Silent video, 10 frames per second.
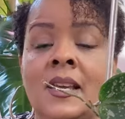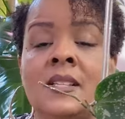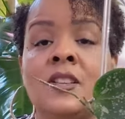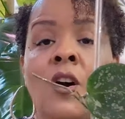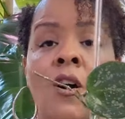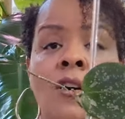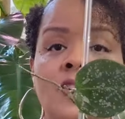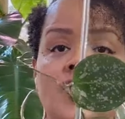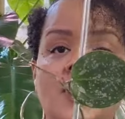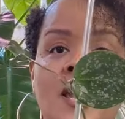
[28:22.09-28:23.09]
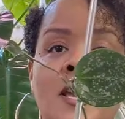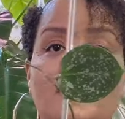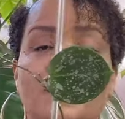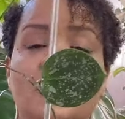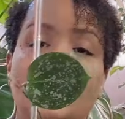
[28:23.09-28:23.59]
It's the heart
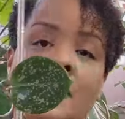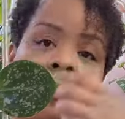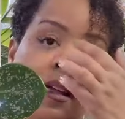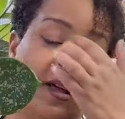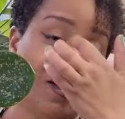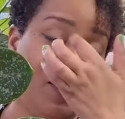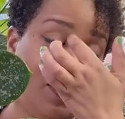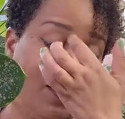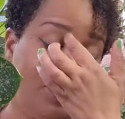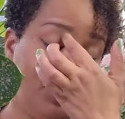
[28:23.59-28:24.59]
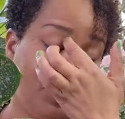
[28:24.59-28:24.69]
shape Hoya